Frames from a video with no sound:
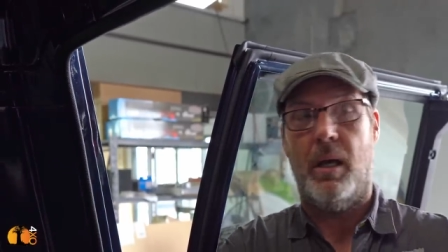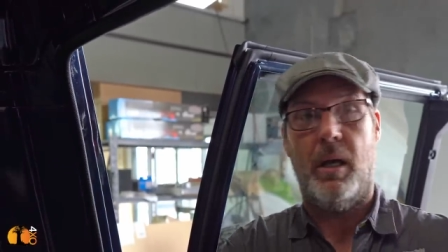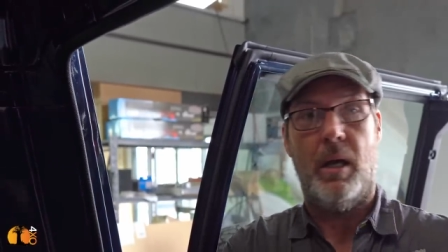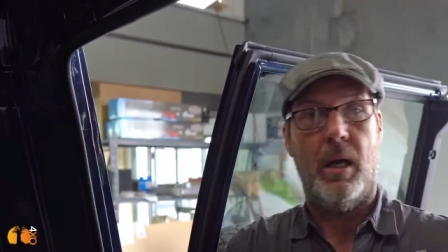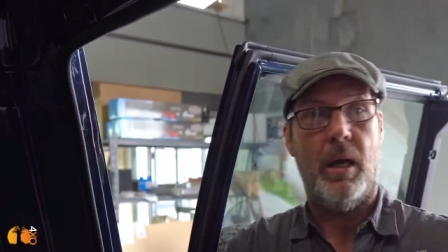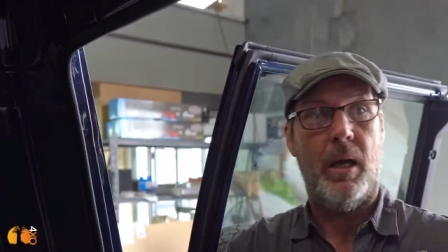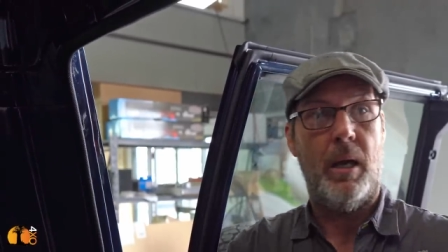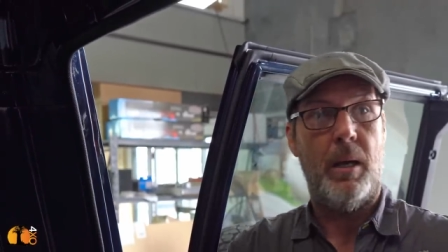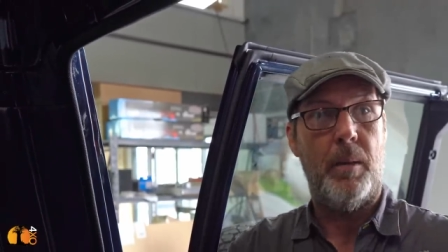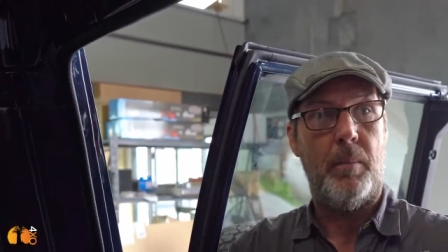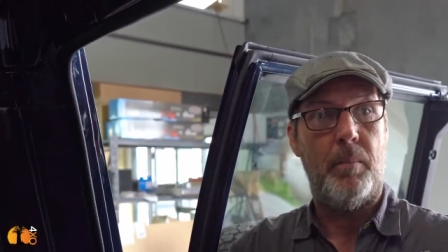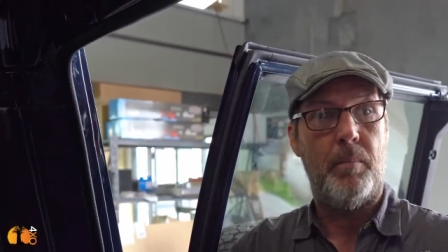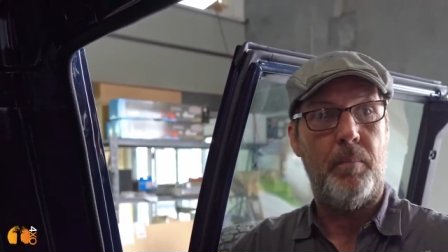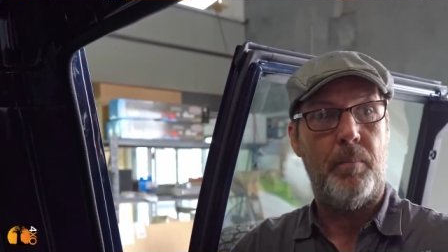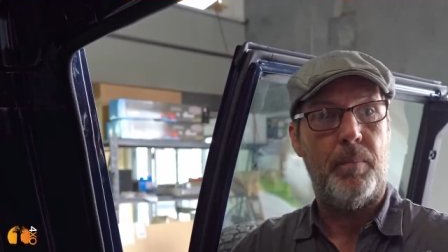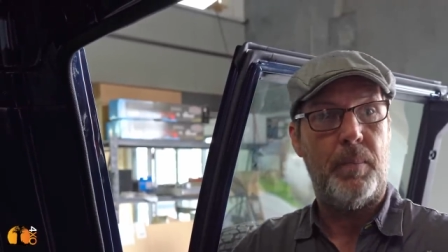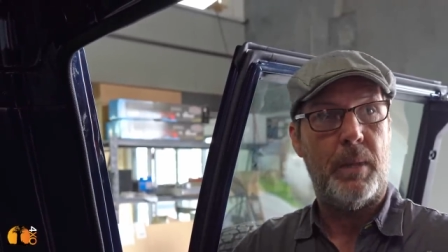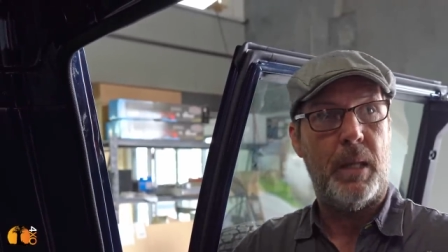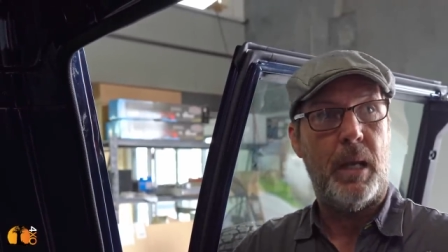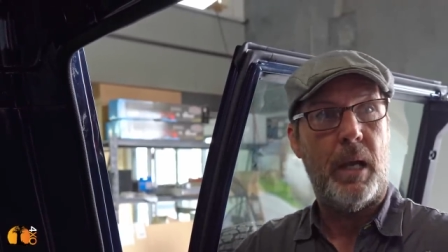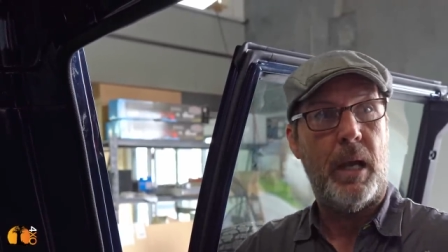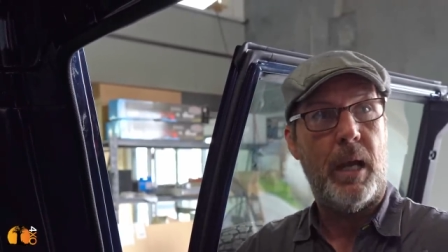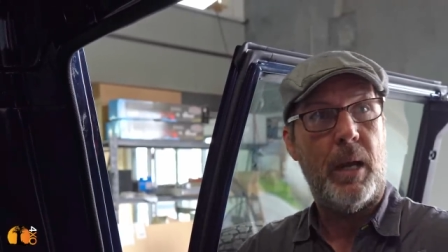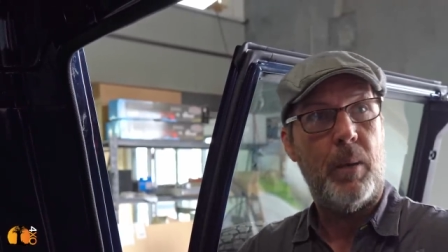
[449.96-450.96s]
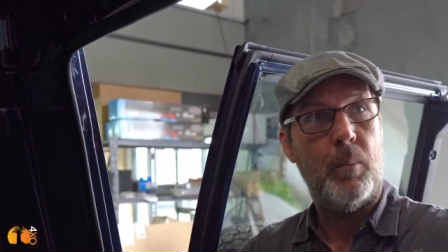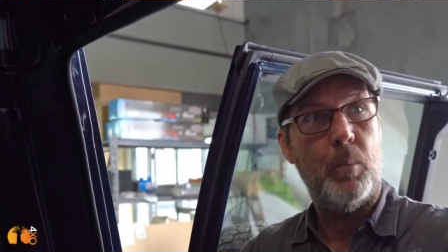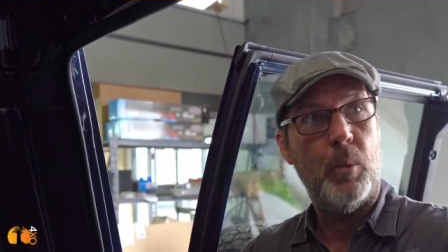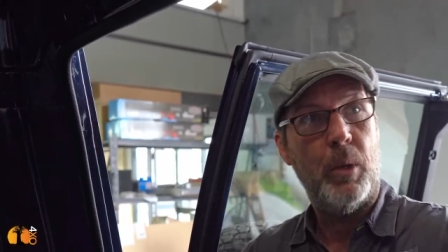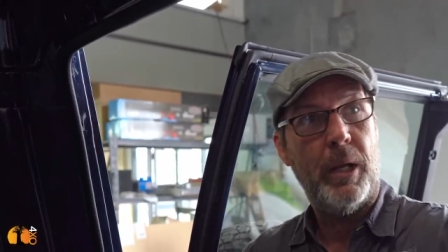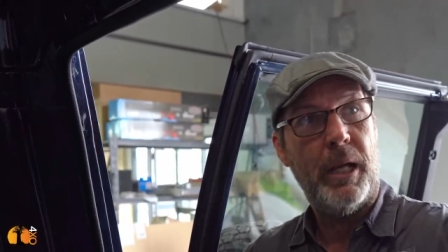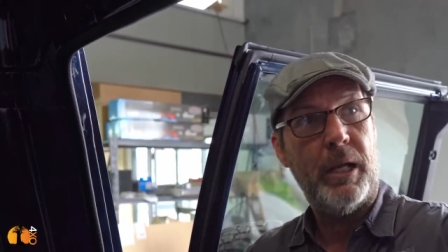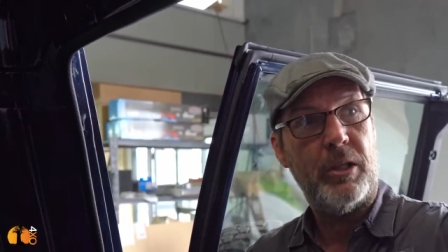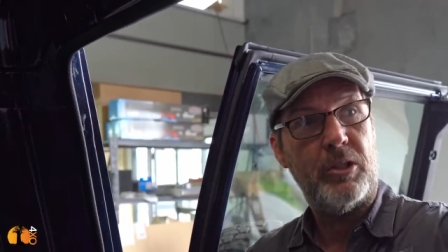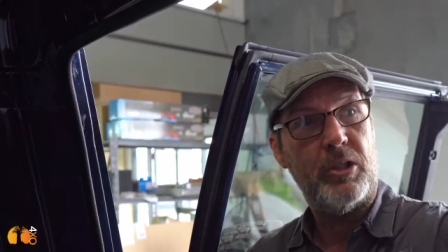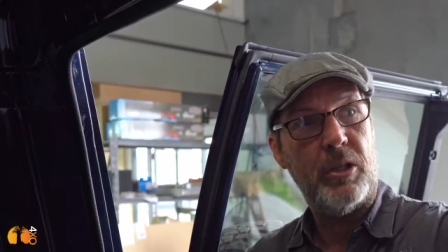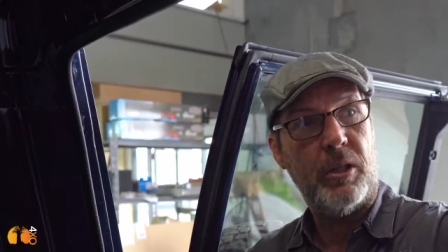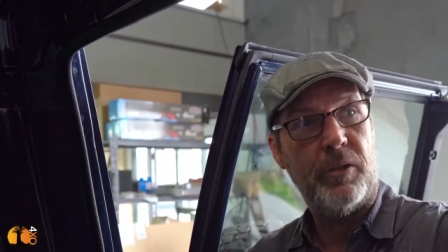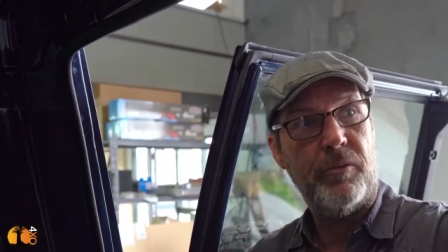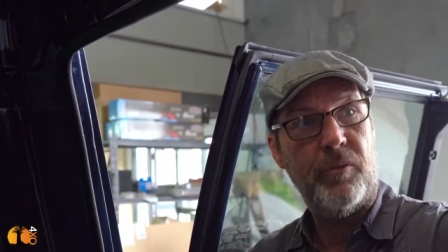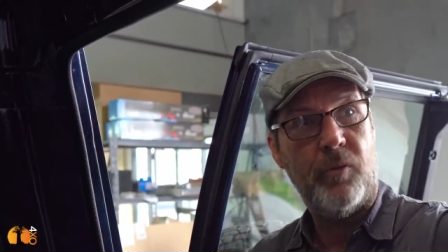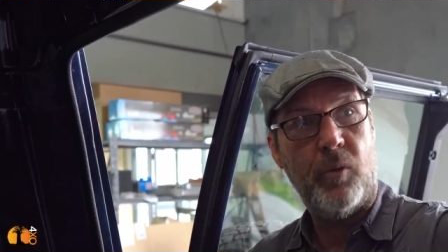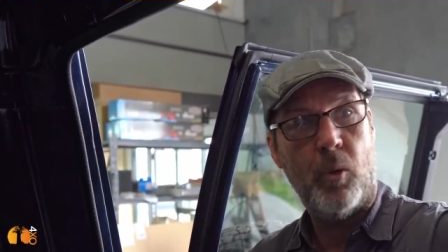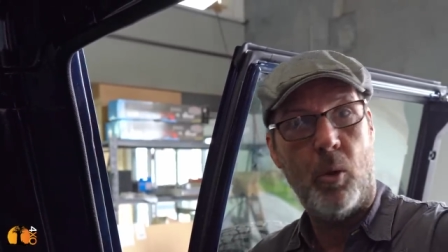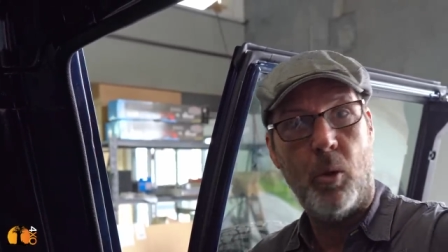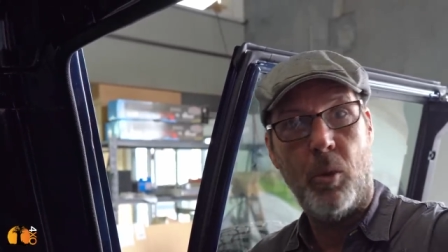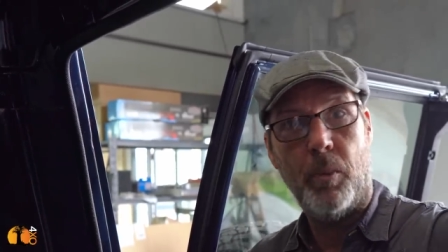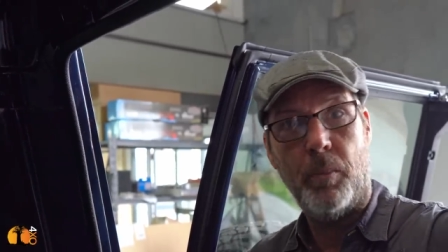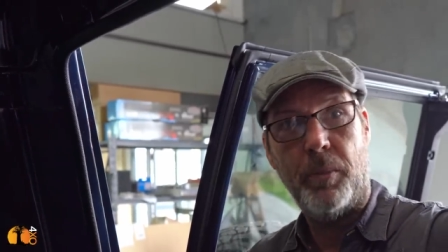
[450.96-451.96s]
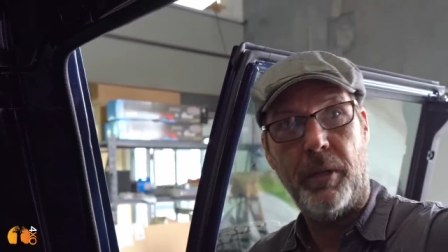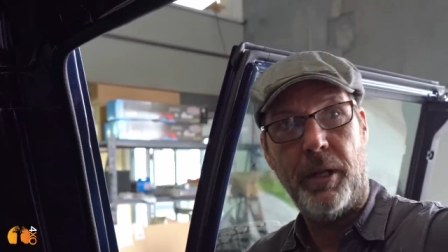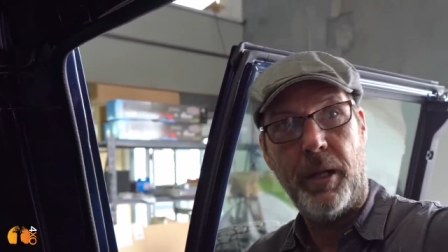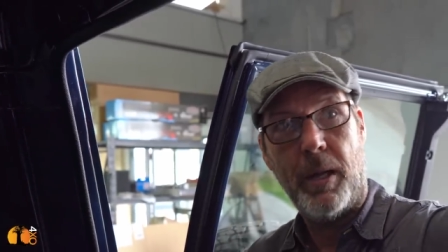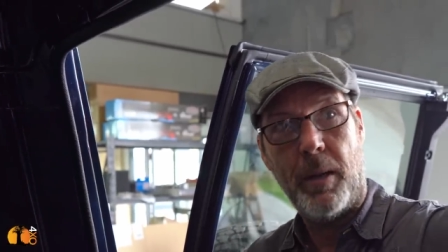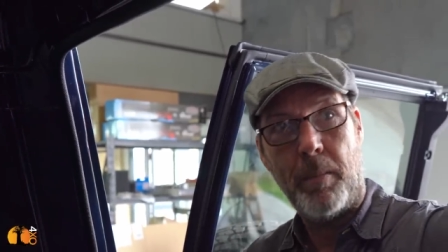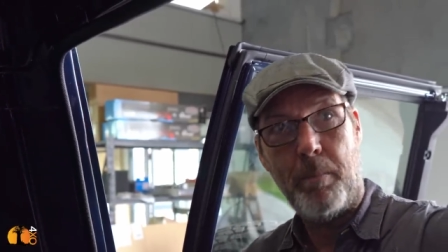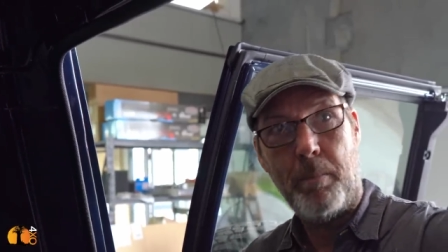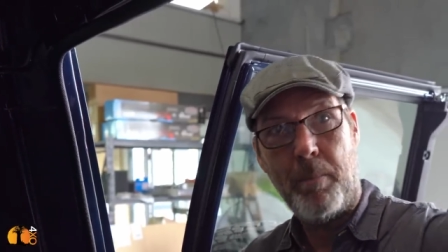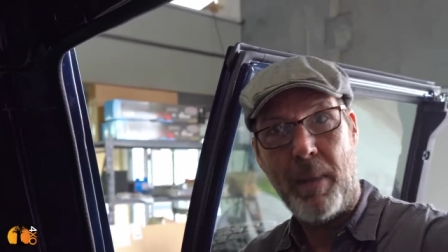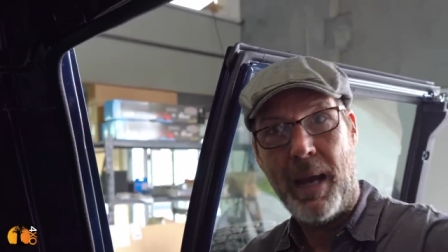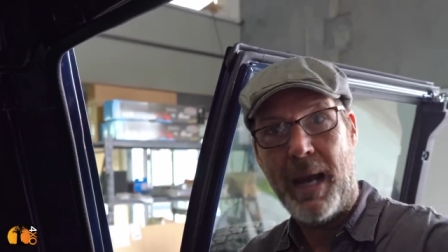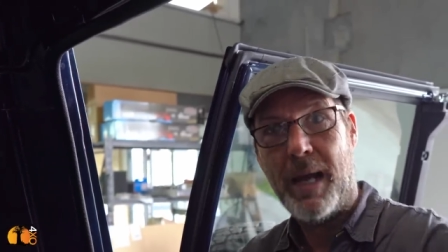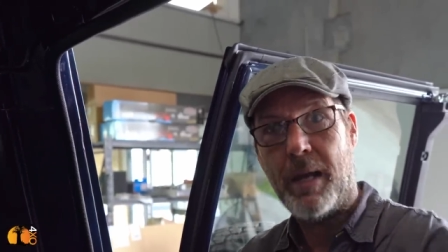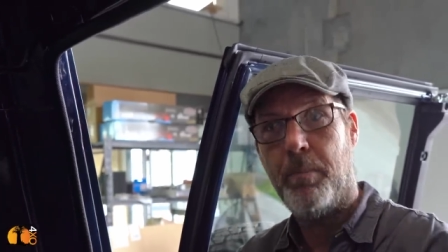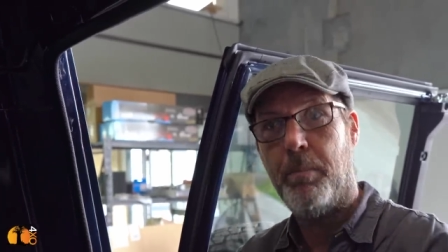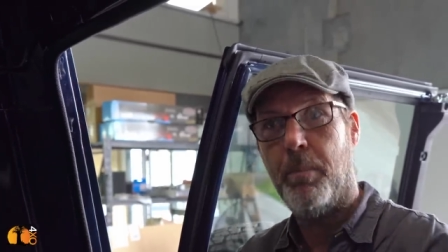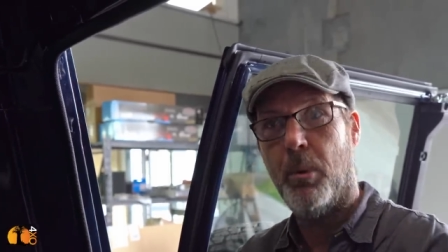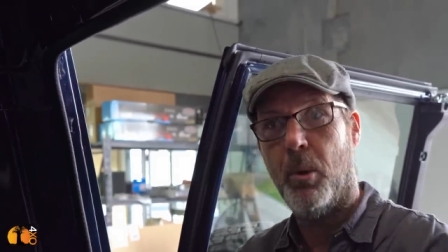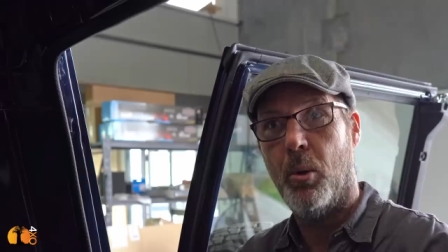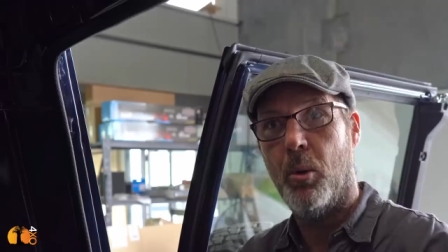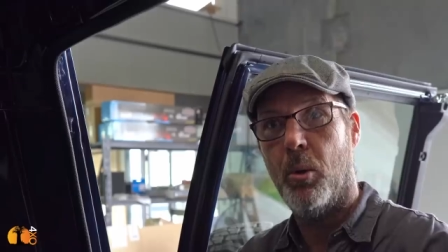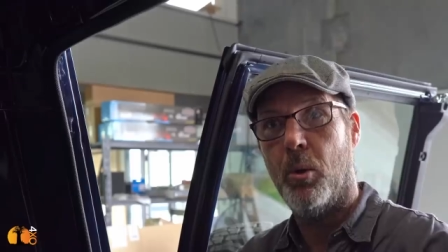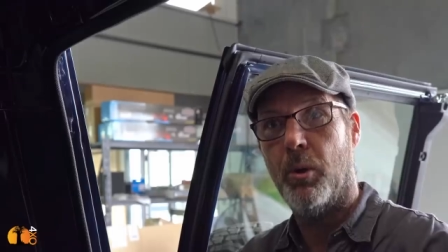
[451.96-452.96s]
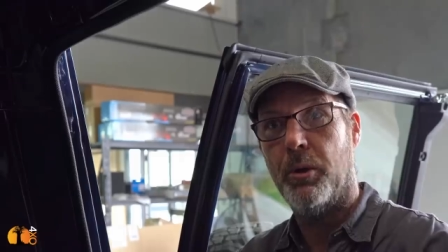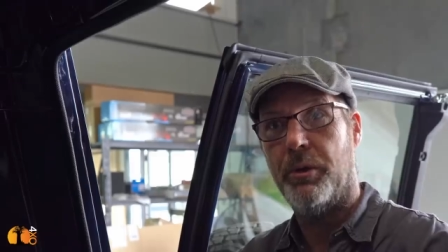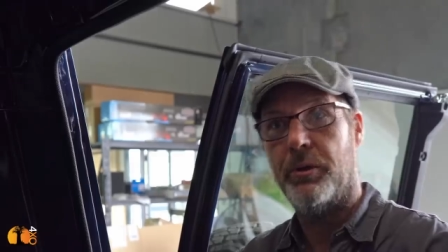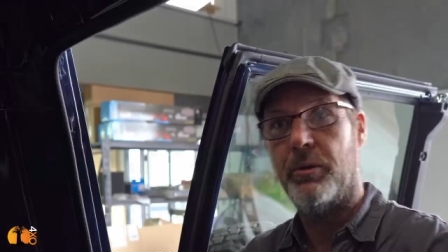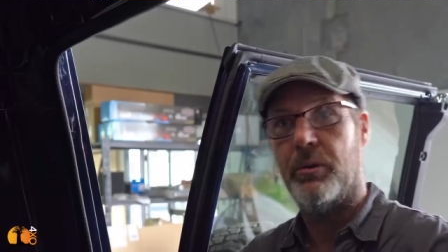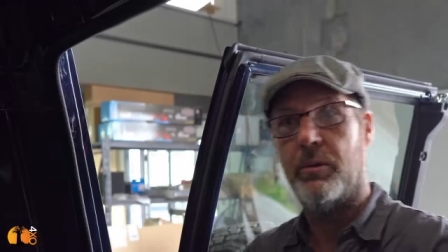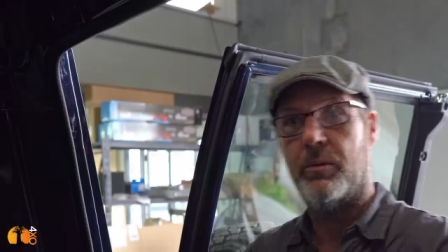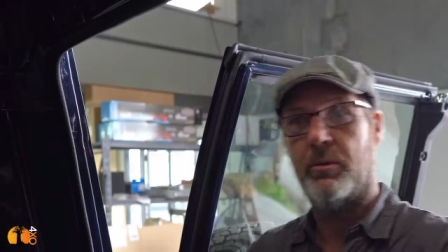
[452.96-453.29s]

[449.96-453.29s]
Um, and we actually formed a backboard